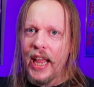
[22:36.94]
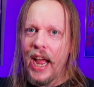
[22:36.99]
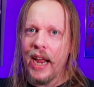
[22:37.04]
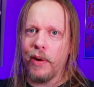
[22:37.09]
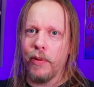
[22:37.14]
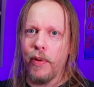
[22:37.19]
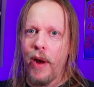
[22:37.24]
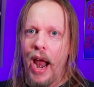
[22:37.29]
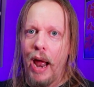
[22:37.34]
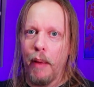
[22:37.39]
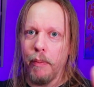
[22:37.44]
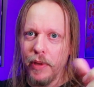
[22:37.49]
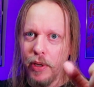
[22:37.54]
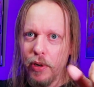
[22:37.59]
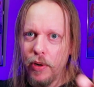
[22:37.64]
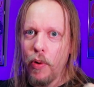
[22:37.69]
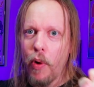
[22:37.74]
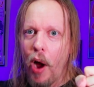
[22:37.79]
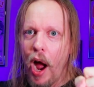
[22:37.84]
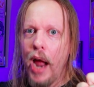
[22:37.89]
that crap,
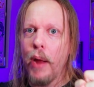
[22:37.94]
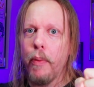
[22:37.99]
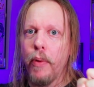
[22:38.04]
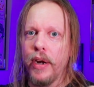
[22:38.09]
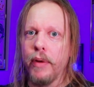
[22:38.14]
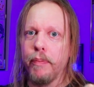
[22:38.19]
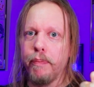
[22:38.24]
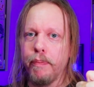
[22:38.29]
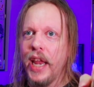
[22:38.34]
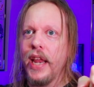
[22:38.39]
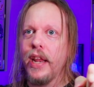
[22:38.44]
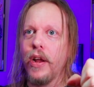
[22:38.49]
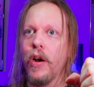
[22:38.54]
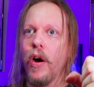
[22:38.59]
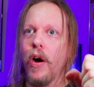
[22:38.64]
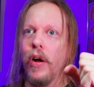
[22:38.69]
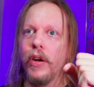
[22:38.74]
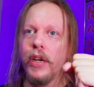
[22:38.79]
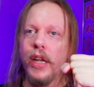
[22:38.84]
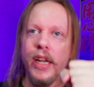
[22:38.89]
I want to take
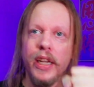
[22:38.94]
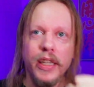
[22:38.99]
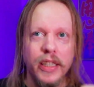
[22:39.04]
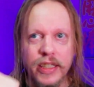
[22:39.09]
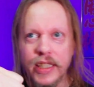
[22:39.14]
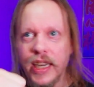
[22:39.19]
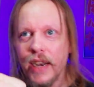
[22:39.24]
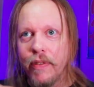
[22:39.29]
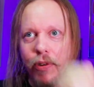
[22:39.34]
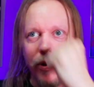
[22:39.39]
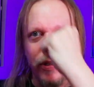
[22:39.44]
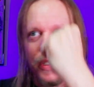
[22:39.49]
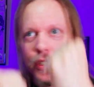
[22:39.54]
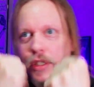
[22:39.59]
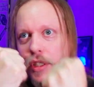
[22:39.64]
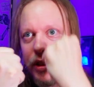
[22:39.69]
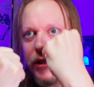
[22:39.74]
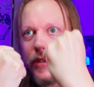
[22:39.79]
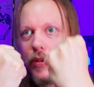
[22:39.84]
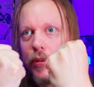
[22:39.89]
on several
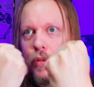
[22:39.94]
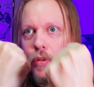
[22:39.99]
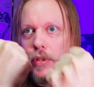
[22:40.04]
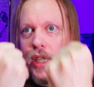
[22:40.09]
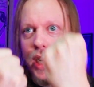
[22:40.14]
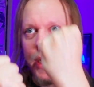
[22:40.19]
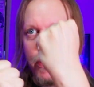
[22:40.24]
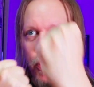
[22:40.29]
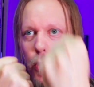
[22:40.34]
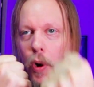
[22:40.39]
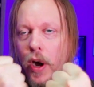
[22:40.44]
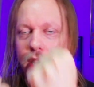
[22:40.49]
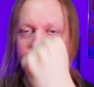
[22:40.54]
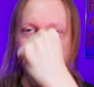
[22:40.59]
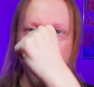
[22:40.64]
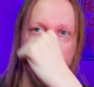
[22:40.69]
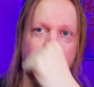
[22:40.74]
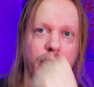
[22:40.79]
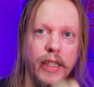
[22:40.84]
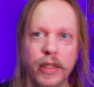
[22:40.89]
dudes at
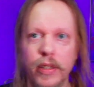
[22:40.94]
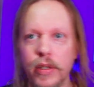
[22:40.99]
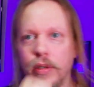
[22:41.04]
once and,